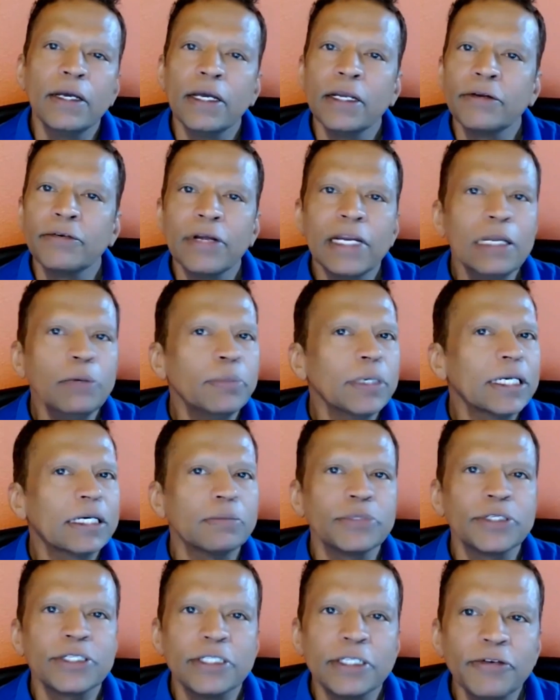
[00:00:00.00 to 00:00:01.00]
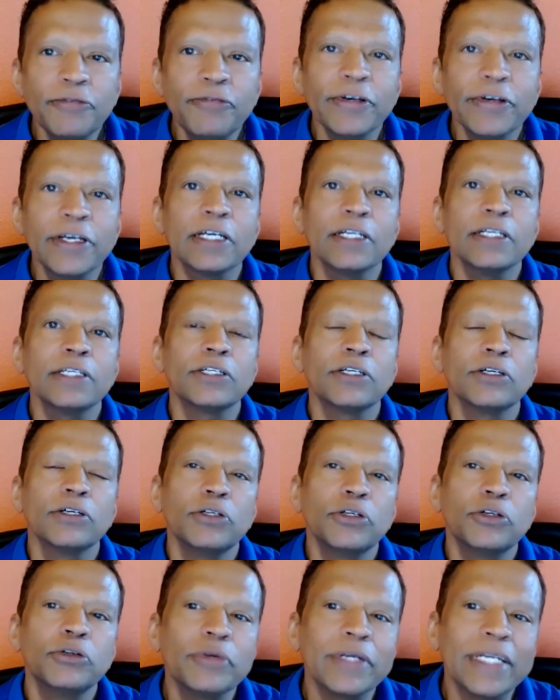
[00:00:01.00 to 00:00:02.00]
it really becomes difficult
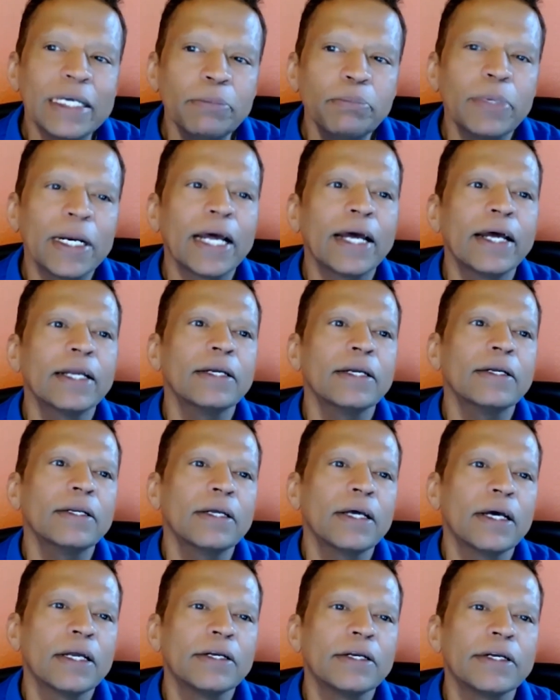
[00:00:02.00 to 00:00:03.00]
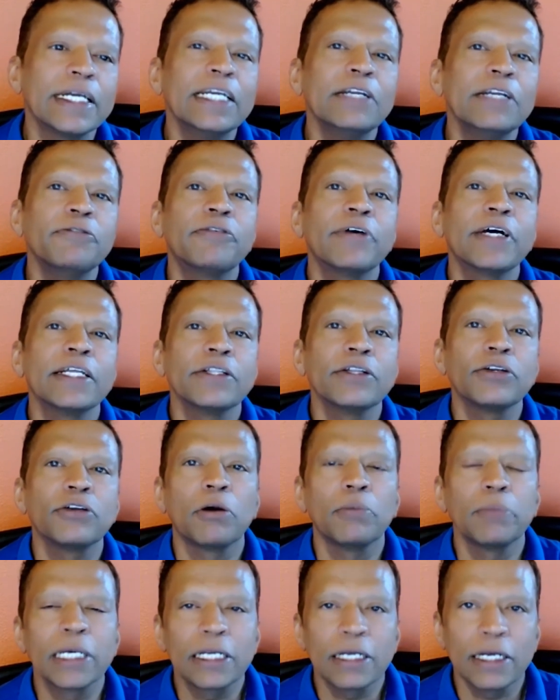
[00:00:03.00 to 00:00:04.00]
to rebrand and redefine the
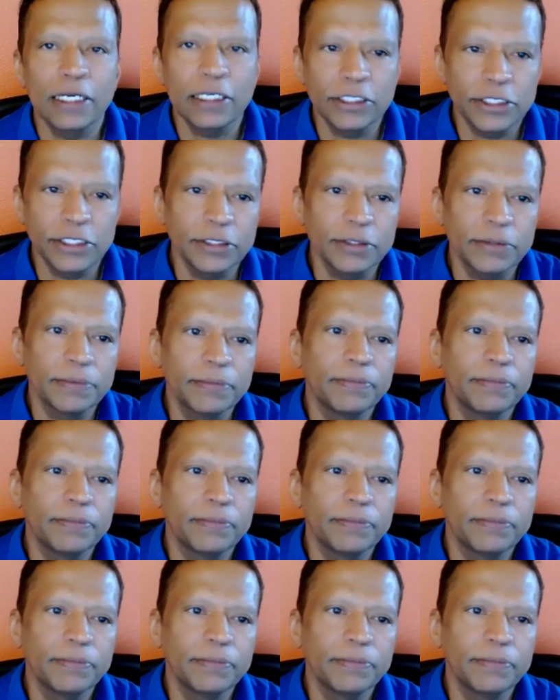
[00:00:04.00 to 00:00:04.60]
nomenclature.